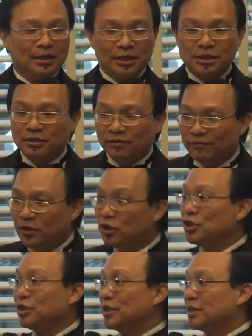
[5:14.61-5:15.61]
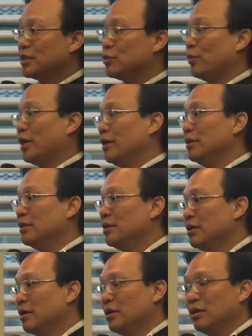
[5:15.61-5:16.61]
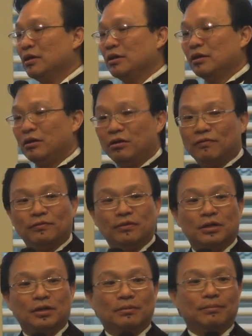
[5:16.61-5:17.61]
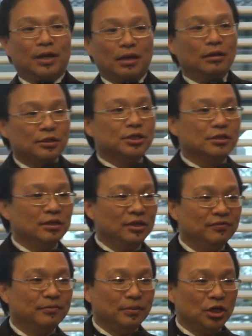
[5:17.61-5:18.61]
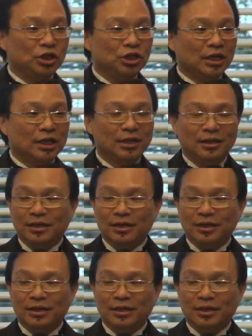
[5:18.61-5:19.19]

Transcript: this convergence as well of biological information